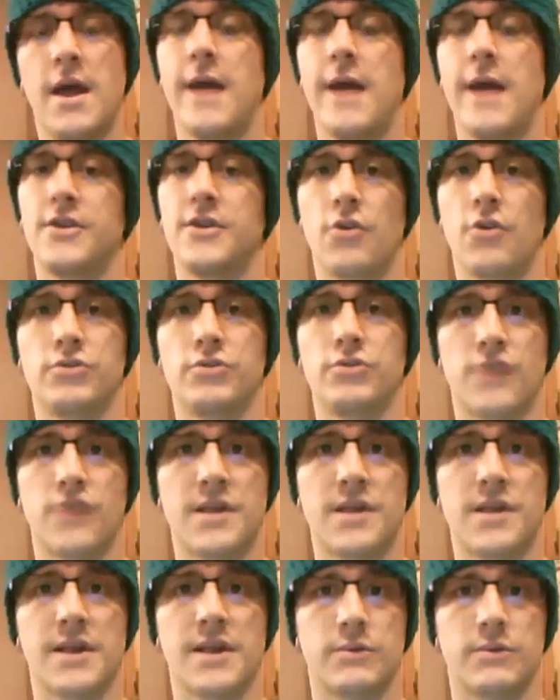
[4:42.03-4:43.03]
and your own
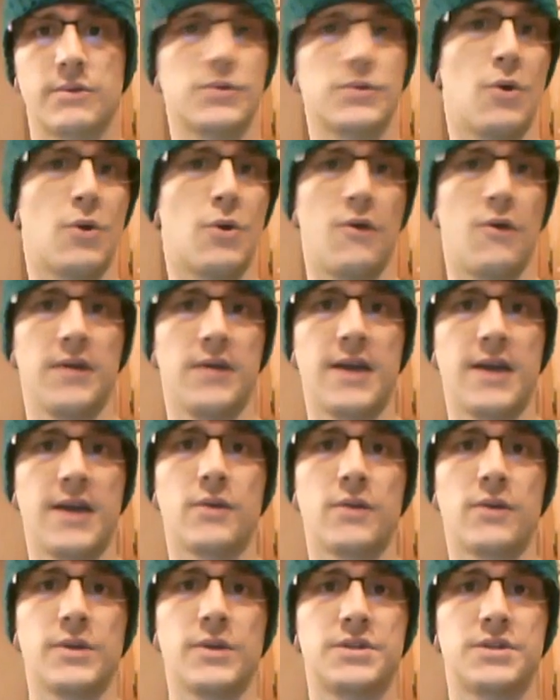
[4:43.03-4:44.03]
dressings, which we'll go over
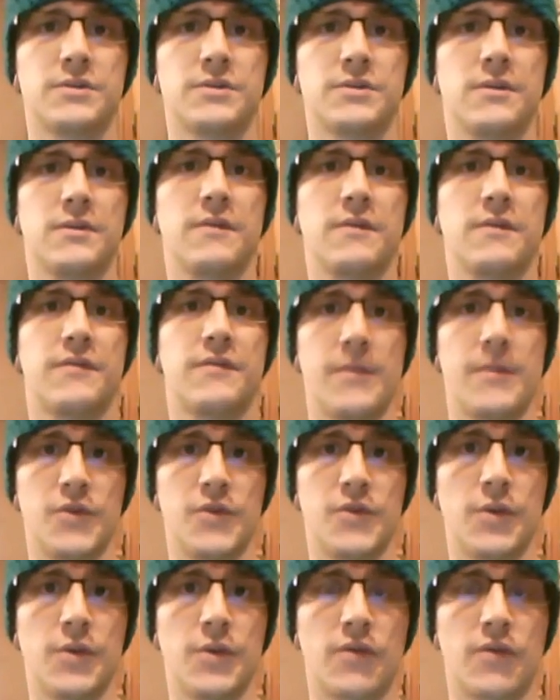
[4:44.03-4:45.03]
later, which from
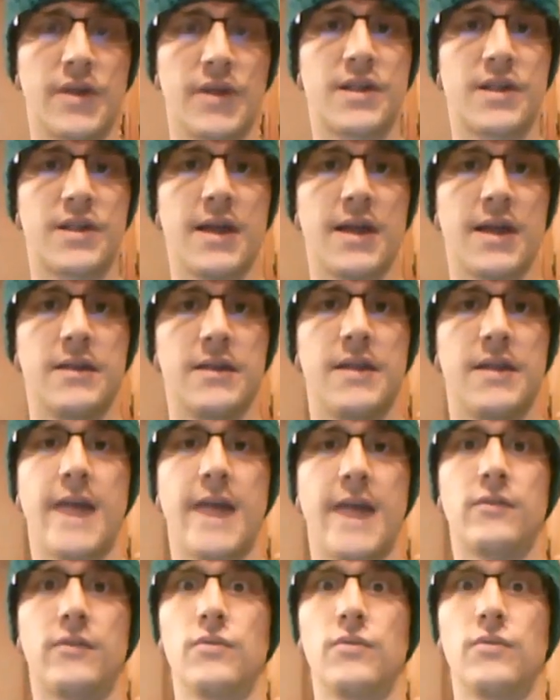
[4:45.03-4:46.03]
doing the reset, they
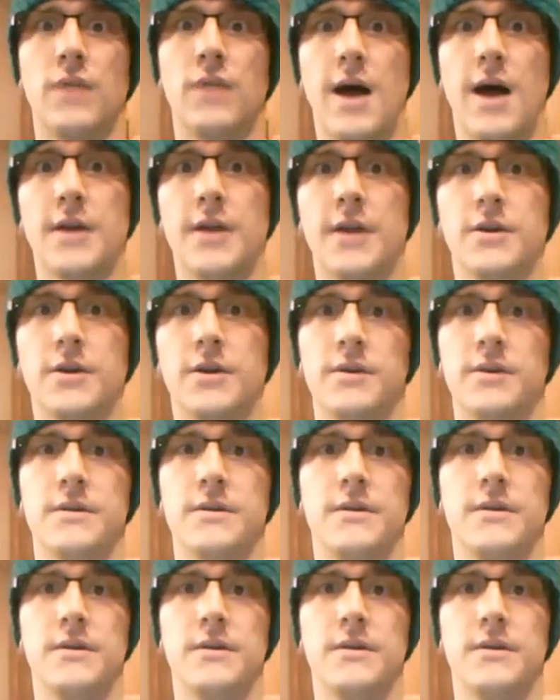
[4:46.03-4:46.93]
have a lot of good